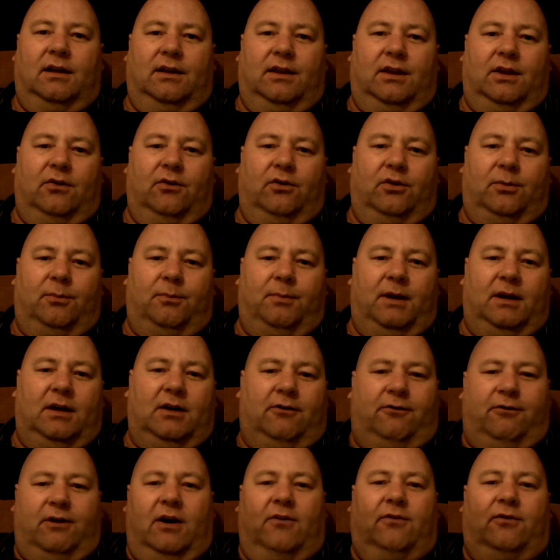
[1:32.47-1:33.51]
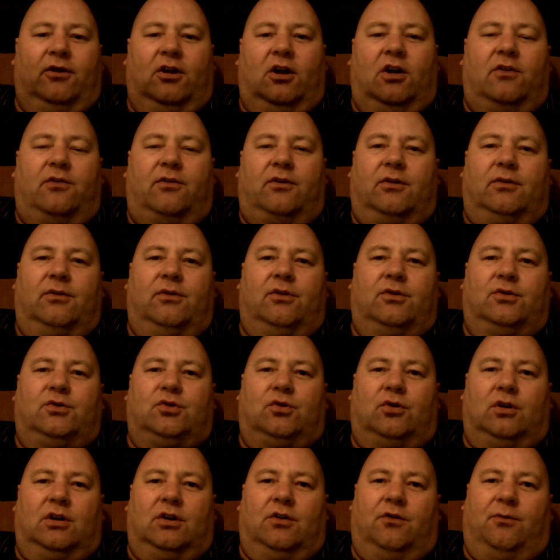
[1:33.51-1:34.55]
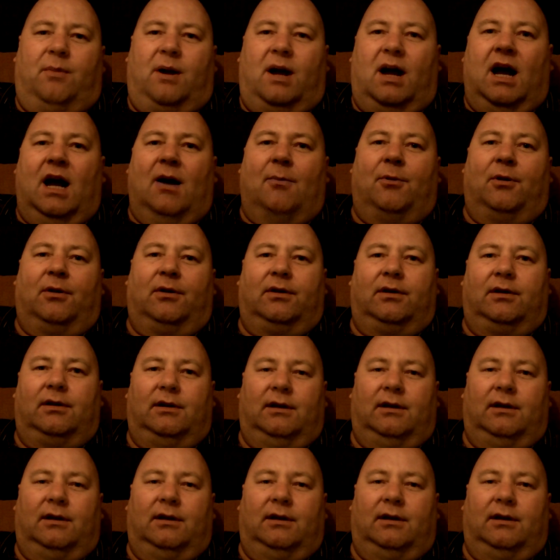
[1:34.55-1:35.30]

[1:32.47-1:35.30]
there was a big kerfuffle over the drawing of Muhammad